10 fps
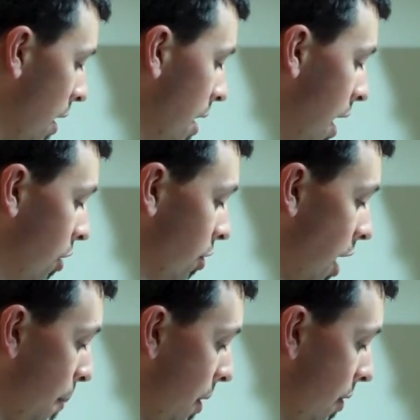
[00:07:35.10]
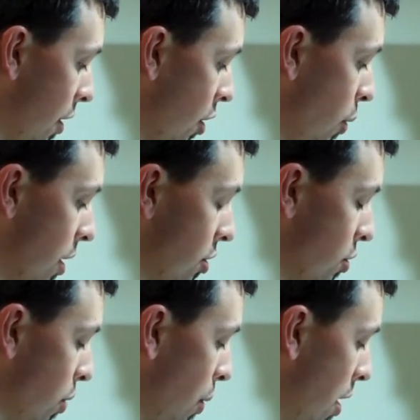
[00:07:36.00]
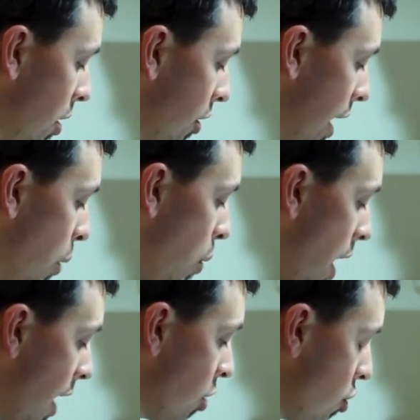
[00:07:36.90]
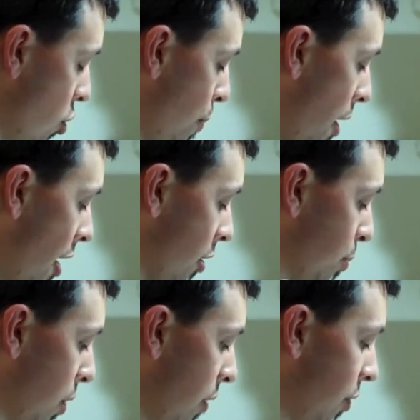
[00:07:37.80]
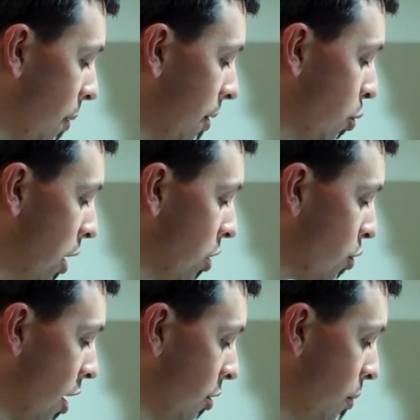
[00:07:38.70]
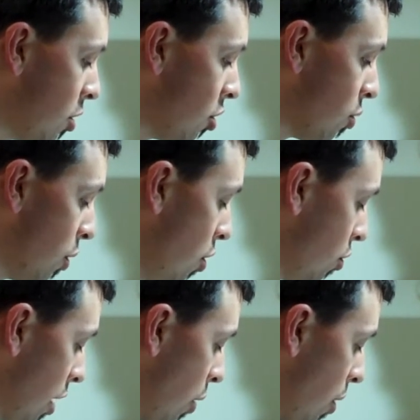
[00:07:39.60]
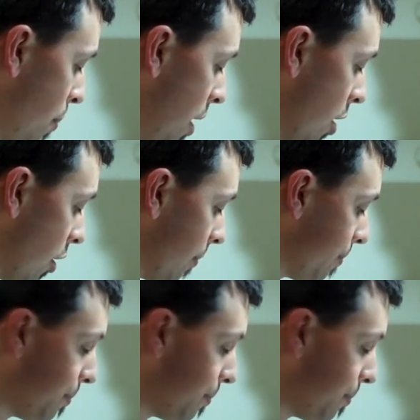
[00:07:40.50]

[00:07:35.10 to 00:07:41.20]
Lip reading: Now here's a couple of other questions we want to look at. Why should you pause briefly between transmissions when using a repeater?